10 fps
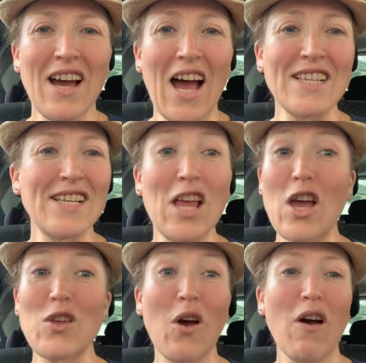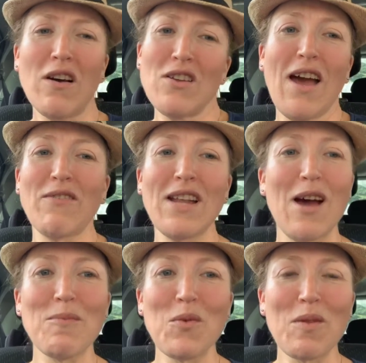I said to her, oh, you haven't
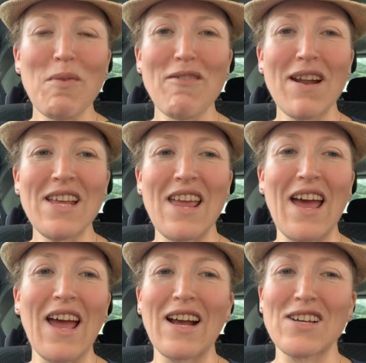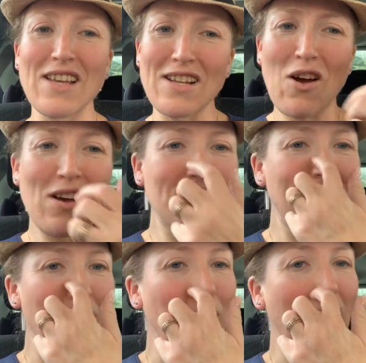helped me with my running yet, because I'd asked
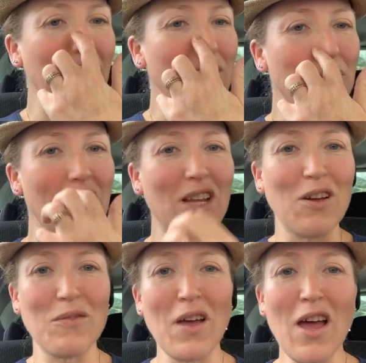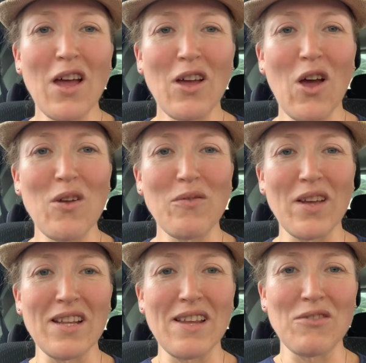her back at the beginning of
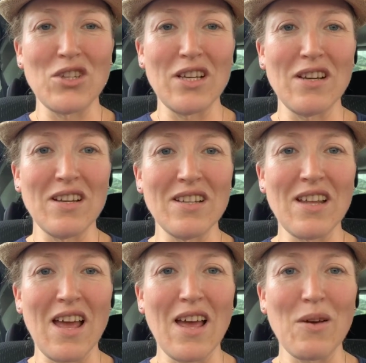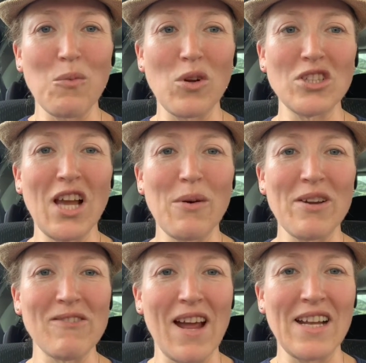COVID if she could watch how
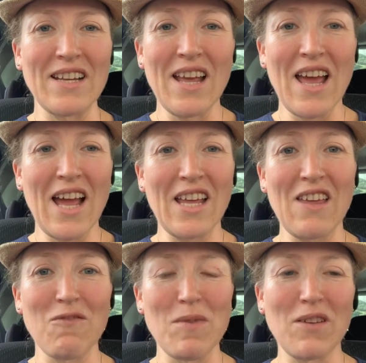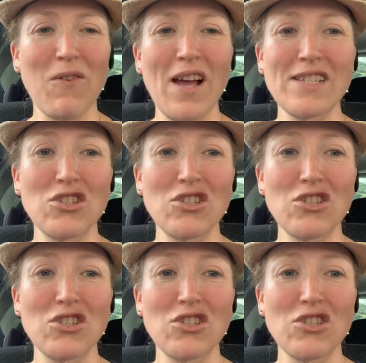I ran and give me advice.